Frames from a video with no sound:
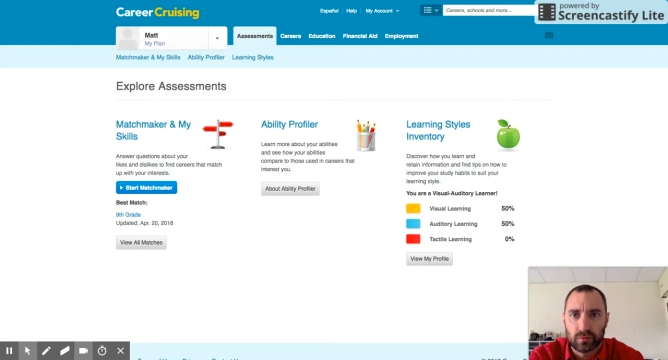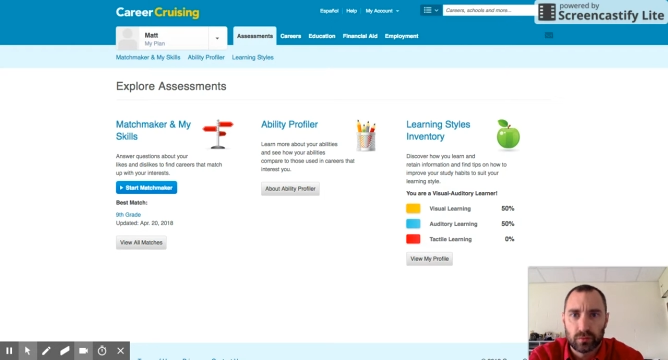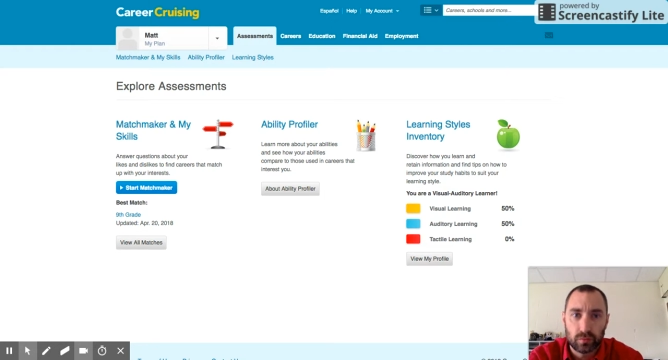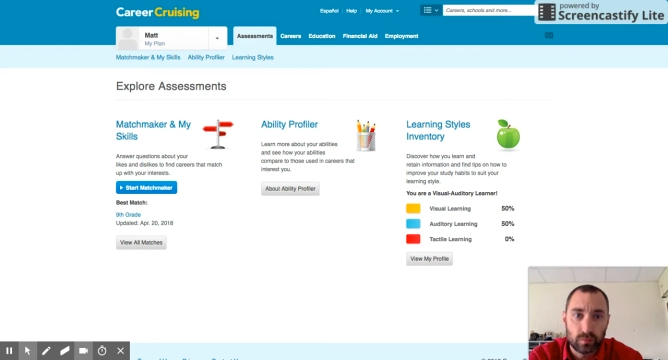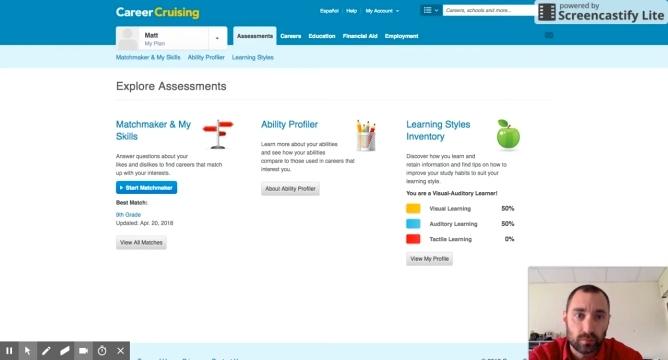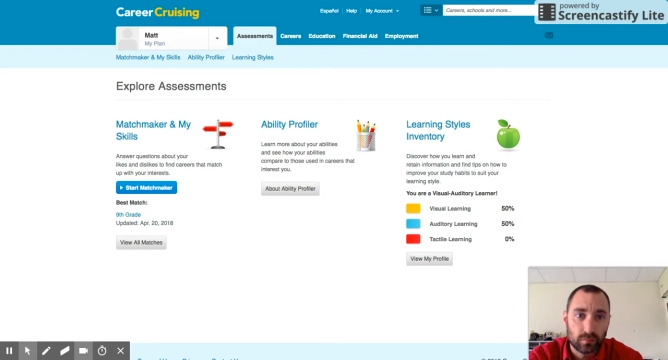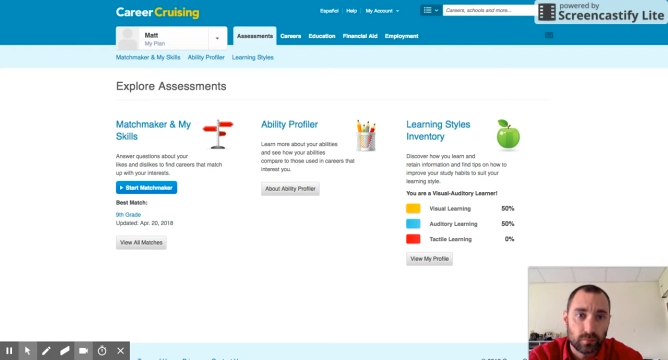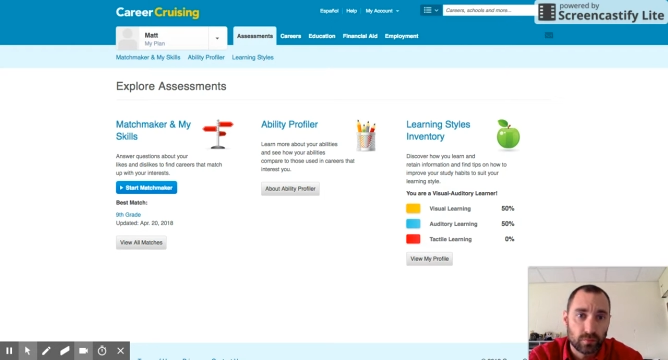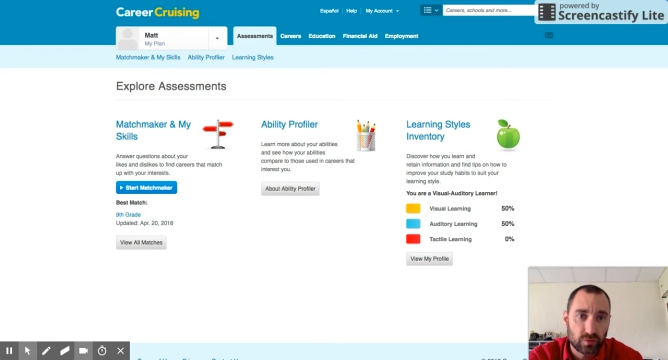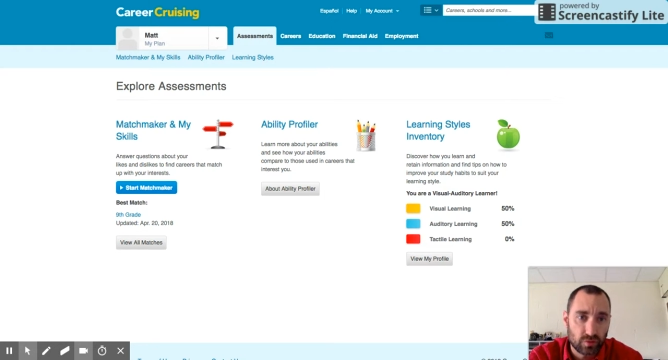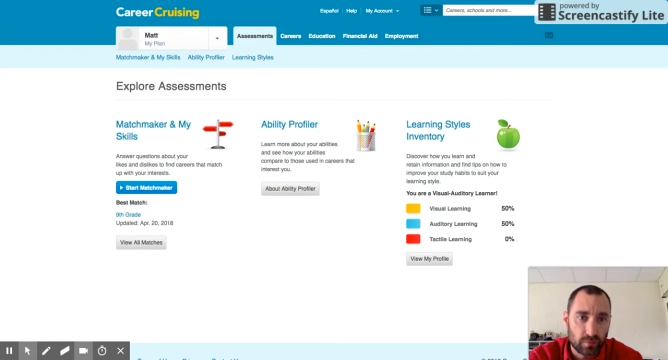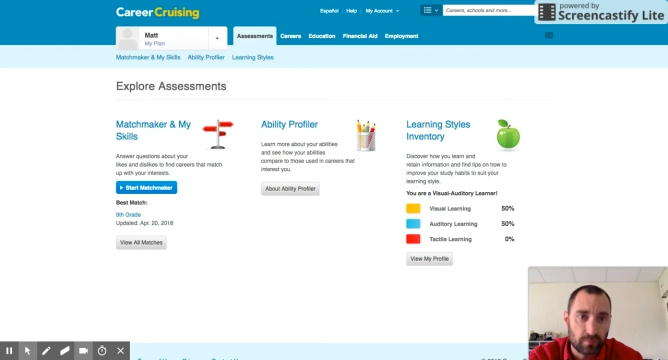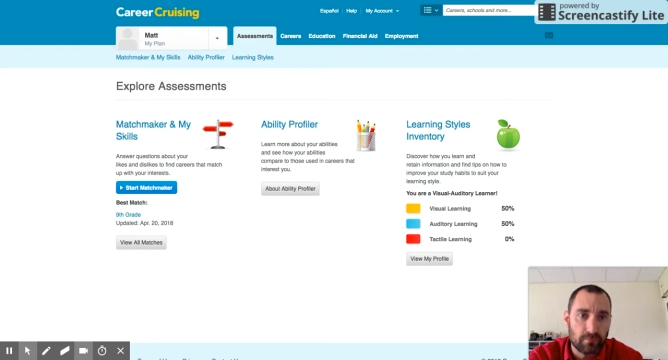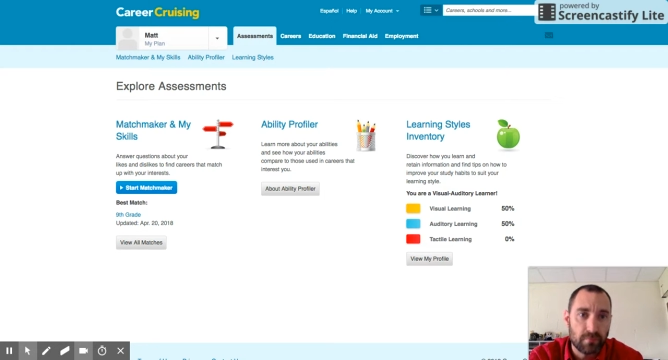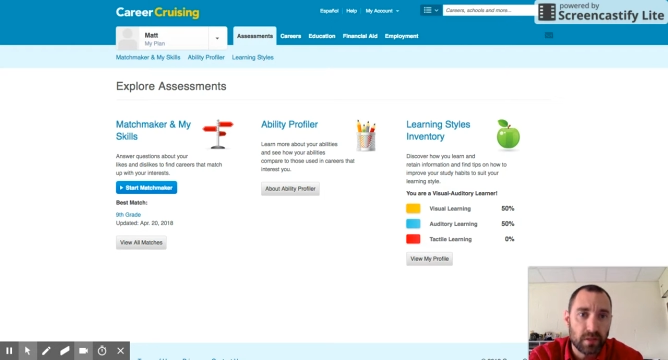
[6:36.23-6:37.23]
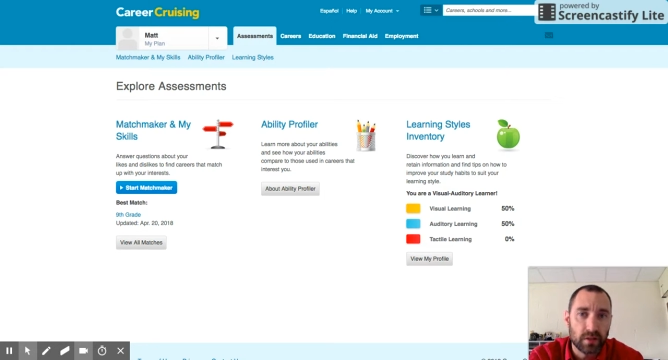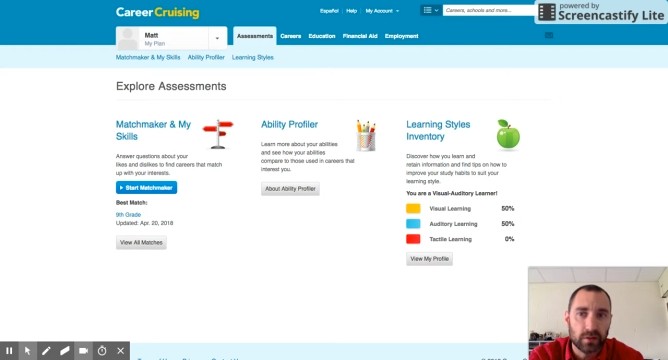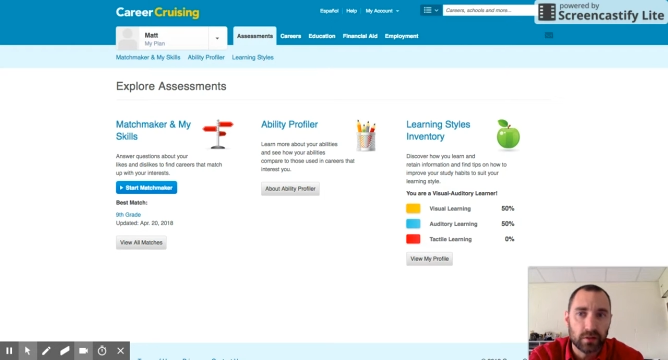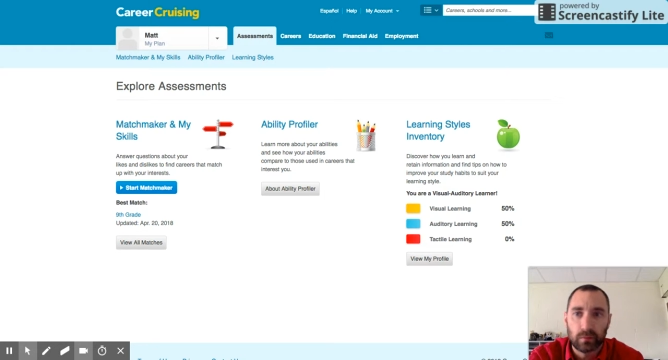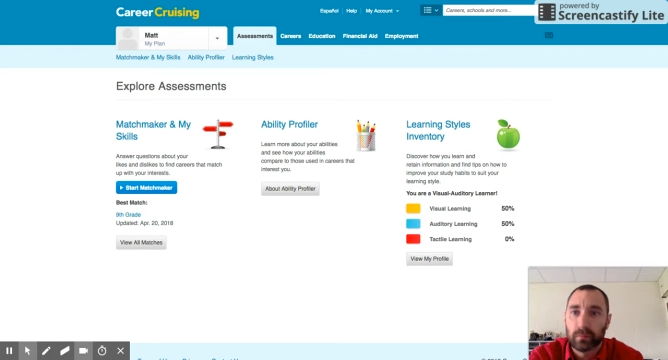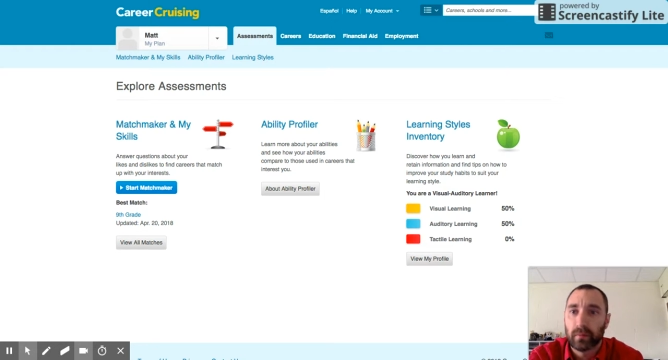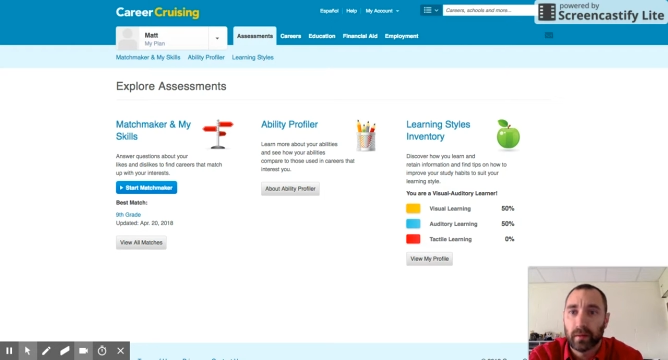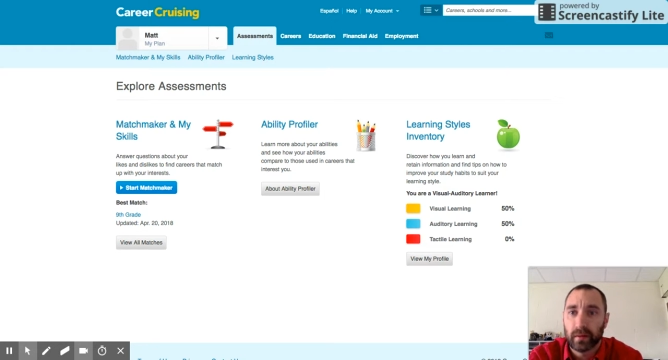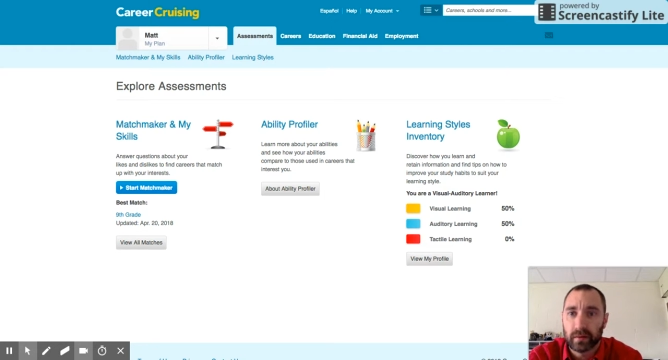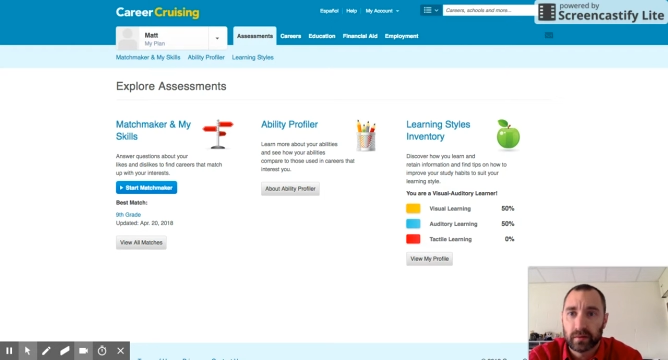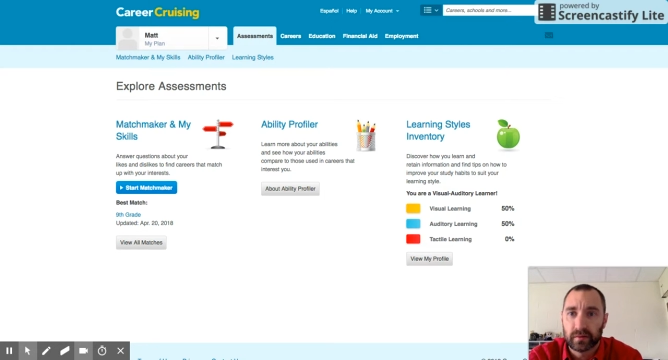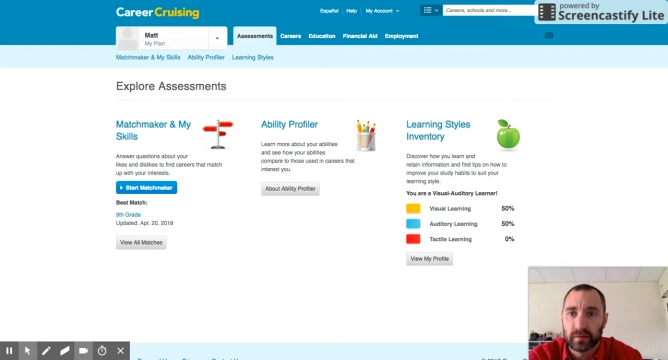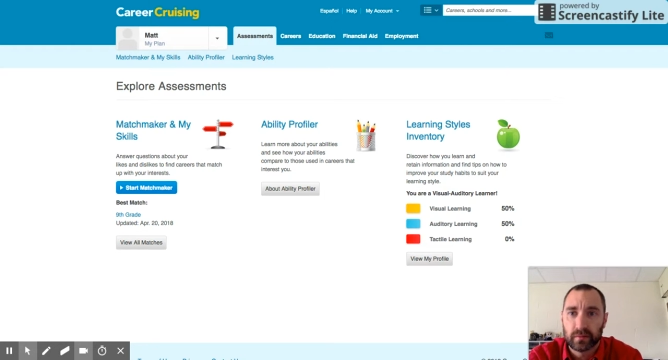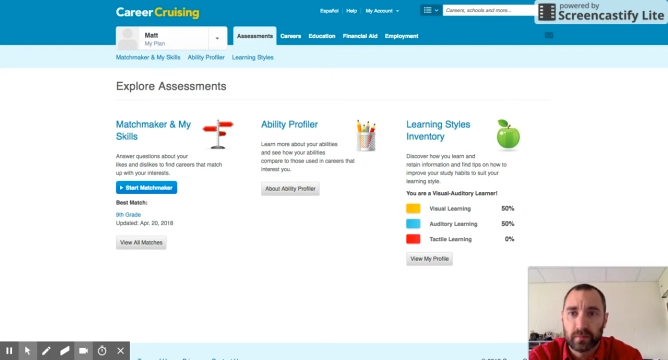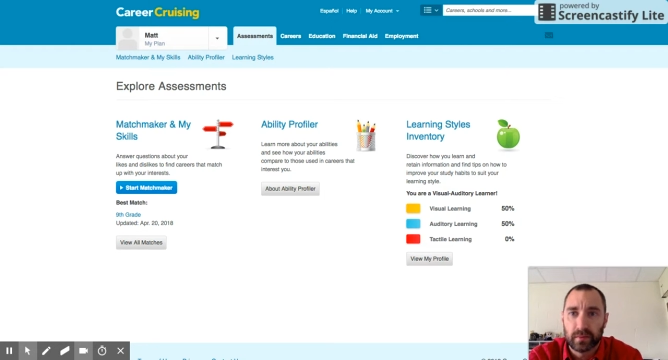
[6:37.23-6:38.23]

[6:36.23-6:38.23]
submit your plan to me.